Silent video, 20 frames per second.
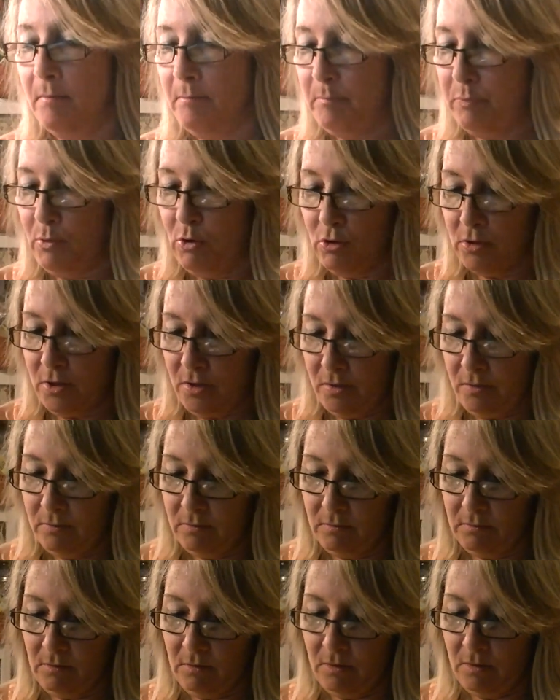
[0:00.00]
book,
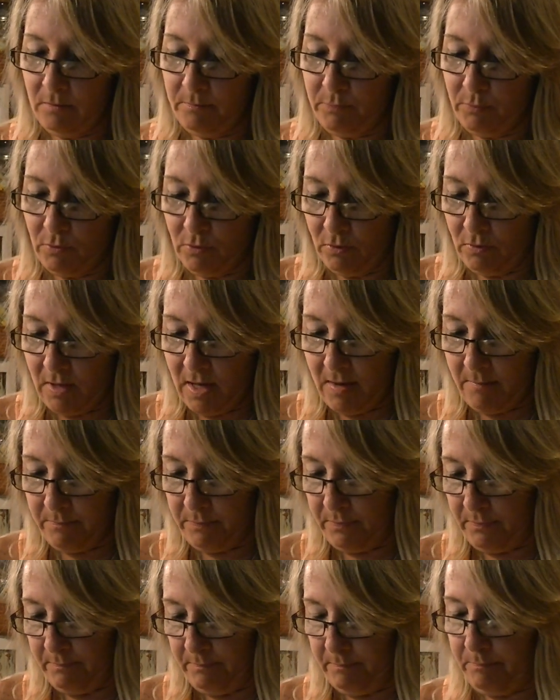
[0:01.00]
or Burlap
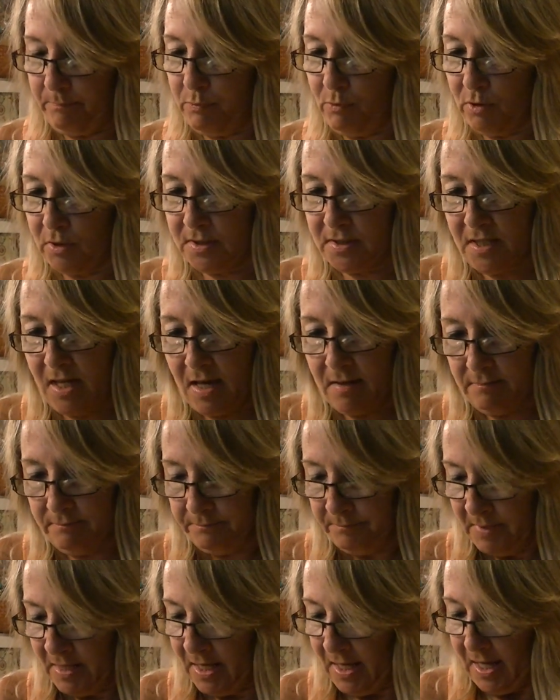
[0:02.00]
book set.
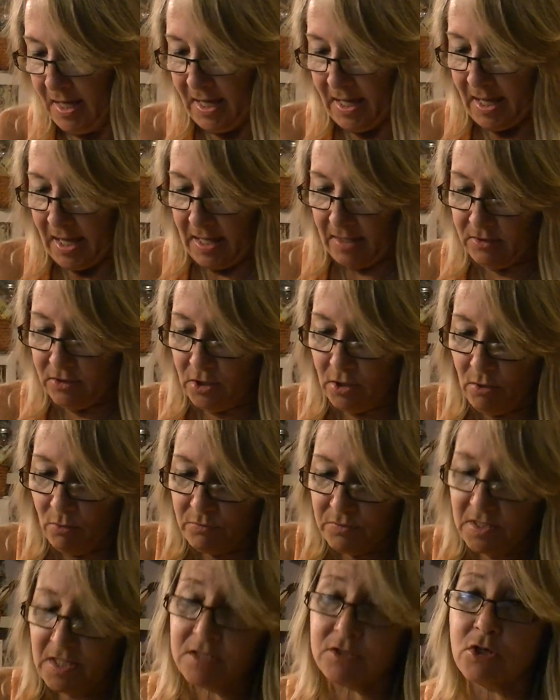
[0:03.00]
And you know,
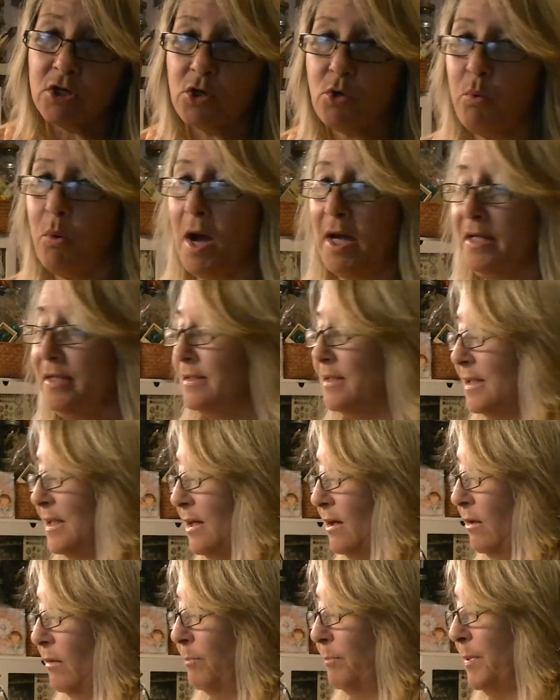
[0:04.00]
these are quite a
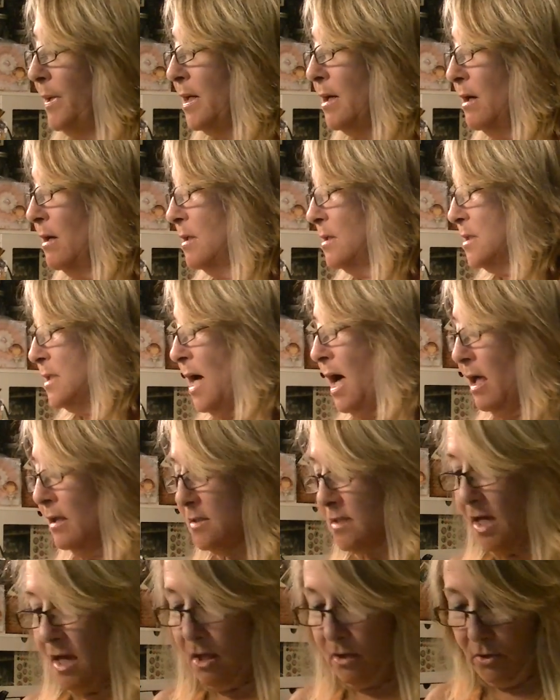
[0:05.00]
deal because I'll
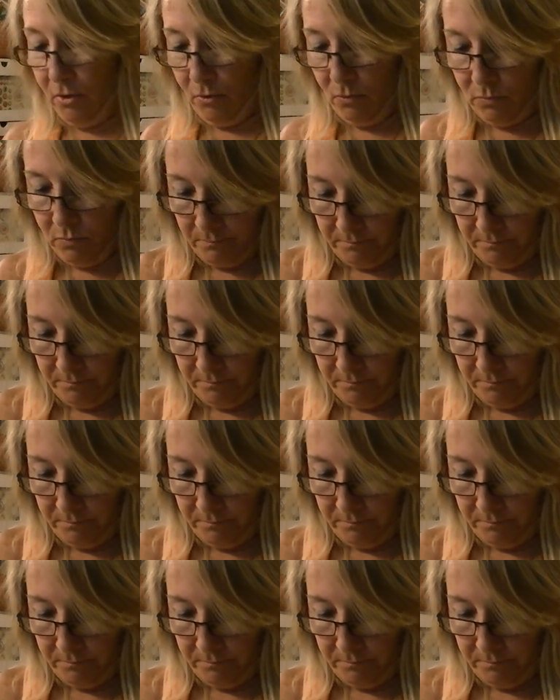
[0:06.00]
tell you,